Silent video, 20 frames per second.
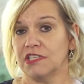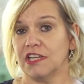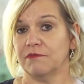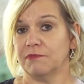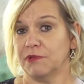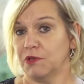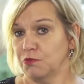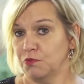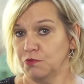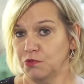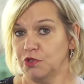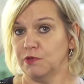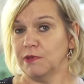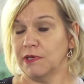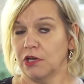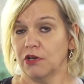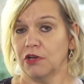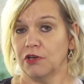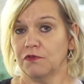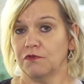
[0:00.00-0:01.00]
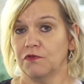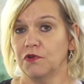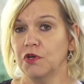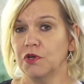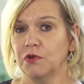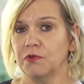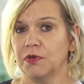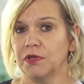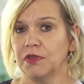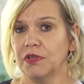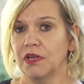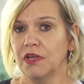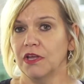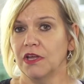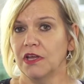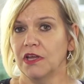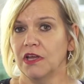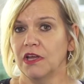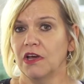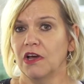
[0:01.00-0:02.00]
I've been doing a lot of work with,
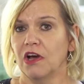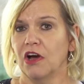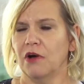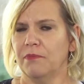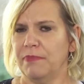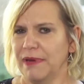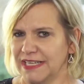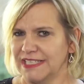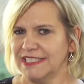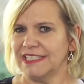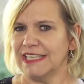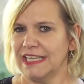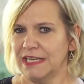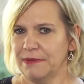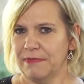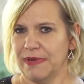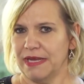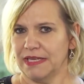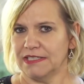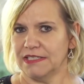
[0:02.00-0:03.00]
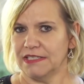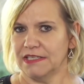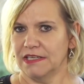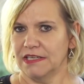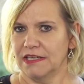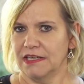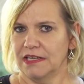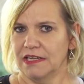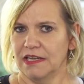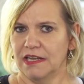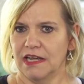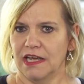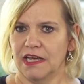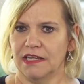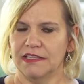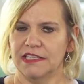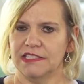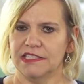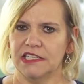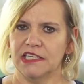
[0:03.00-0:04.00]
are basically met. And
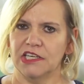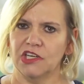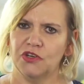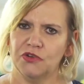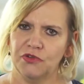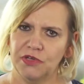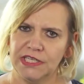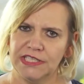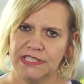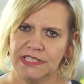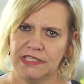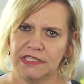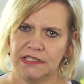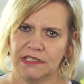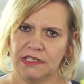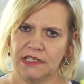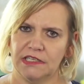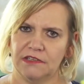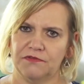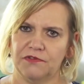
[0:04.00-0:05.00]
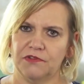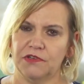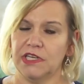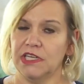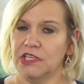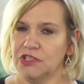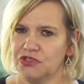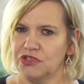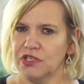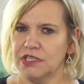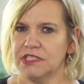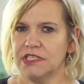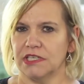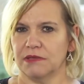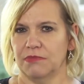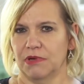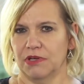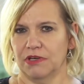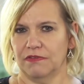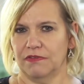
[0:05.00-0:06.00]
there's an increasing need for intrinsic
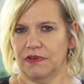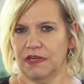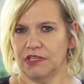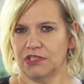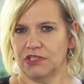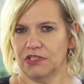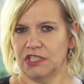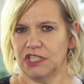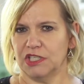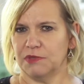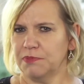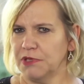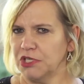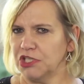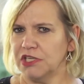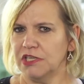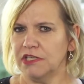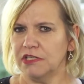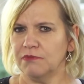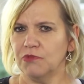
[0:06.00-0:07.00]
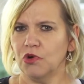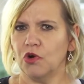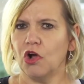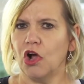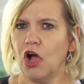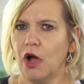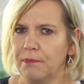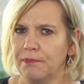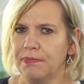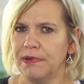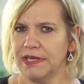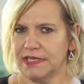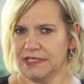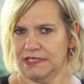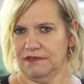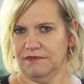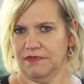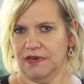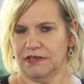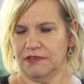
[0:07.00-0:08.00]
motivation, especially in the more complex
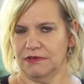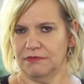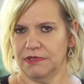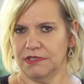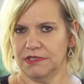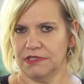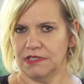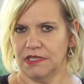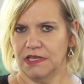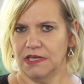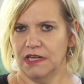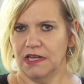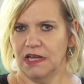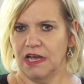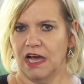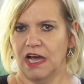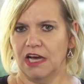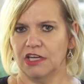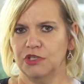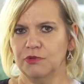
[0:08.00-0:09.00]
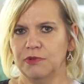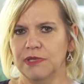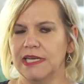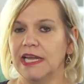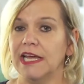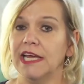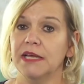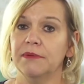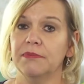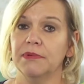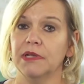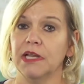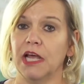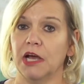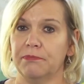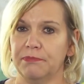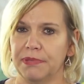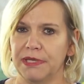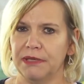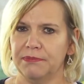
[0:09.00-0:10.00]
environments. How do we enable our
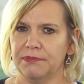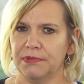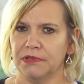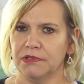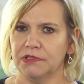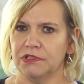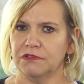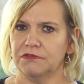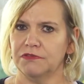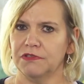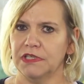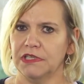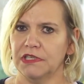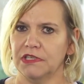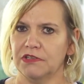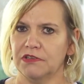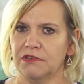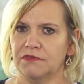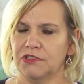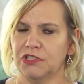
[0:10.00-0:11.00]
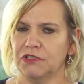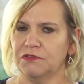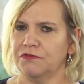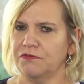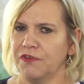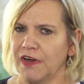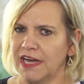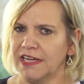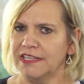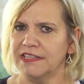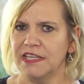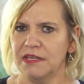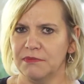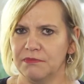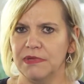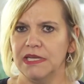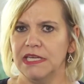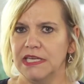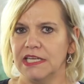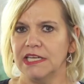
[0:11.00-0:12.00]
people to find their
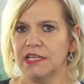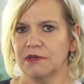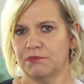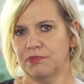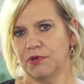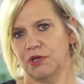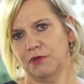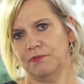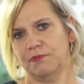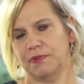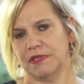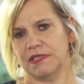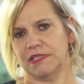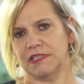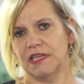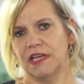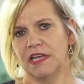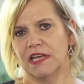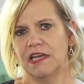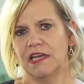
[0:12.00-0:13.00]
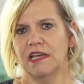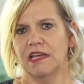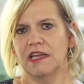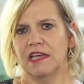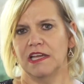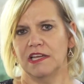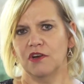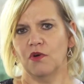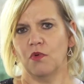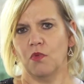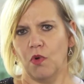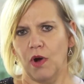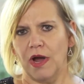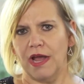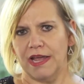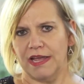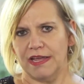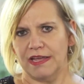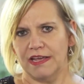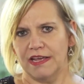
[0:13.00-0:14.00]
meaning and purpose in a
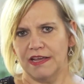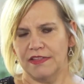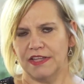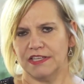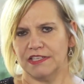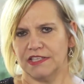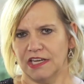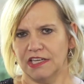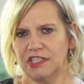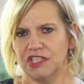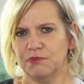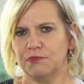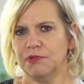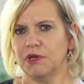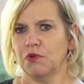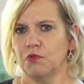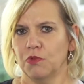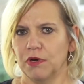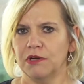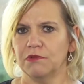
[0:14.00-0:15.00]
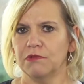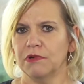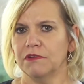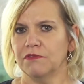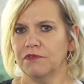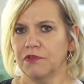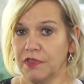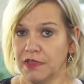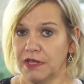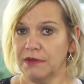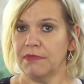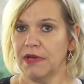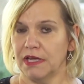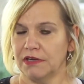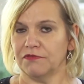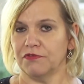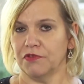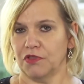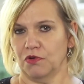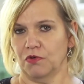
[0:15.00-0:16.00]
way that's going to be a win-win for them and
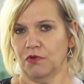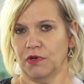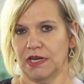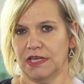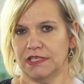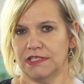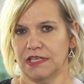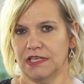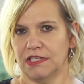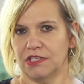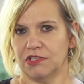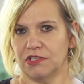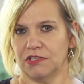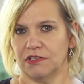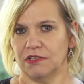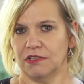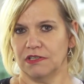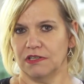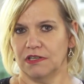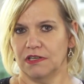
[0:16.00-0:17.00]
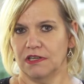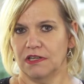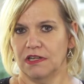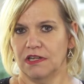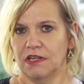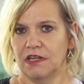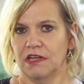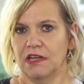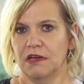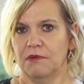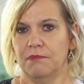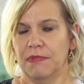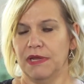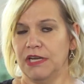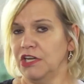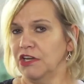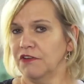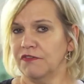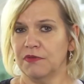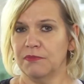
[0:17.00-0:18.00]
for the organization?
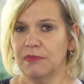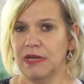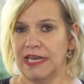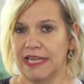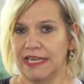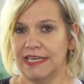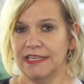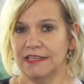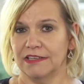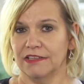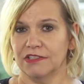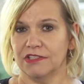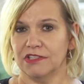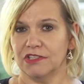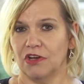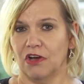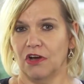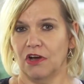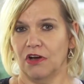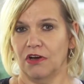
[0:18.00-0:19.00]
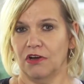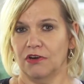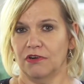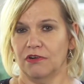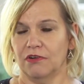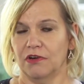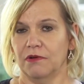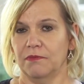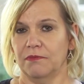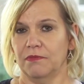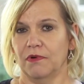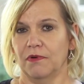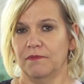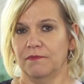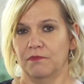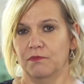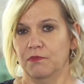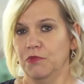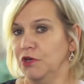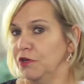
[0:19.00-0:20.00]
Many of the millennials are
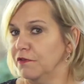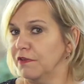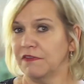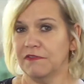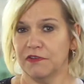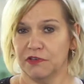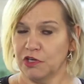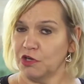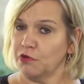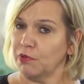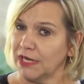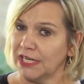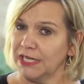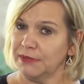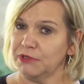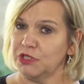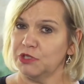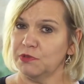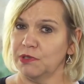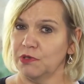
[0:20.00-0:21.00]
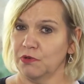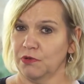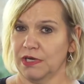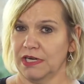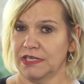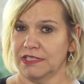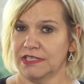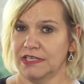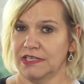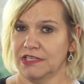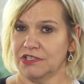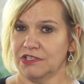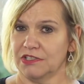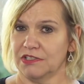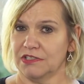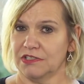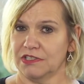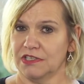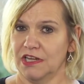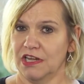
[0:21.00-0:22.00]
moving very quickly between
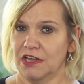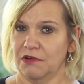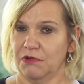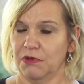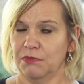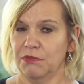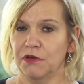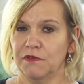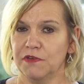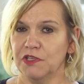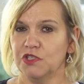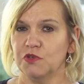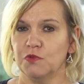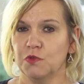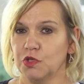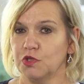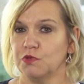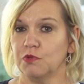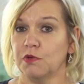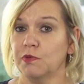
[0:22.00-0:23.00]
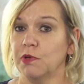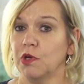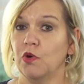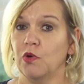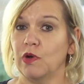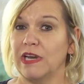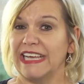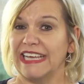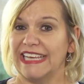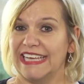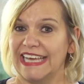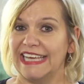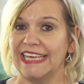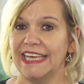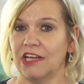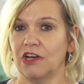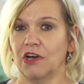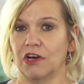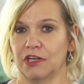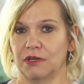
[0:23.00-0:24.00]
organizations. We're moving towards what we call a gig
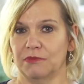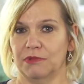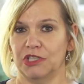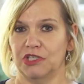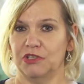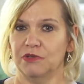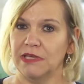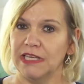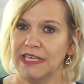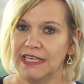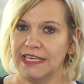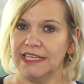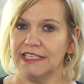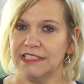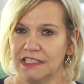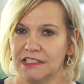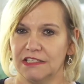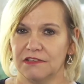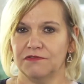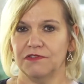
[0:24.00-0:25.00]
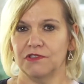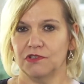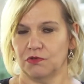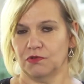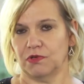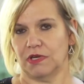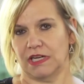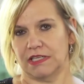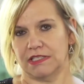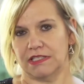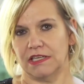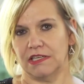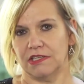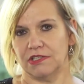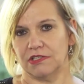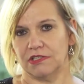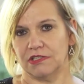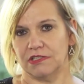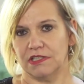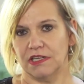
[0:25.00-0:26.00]
economy, doing gigs at different
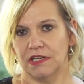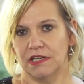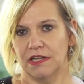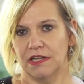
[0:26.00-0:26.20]
organizations.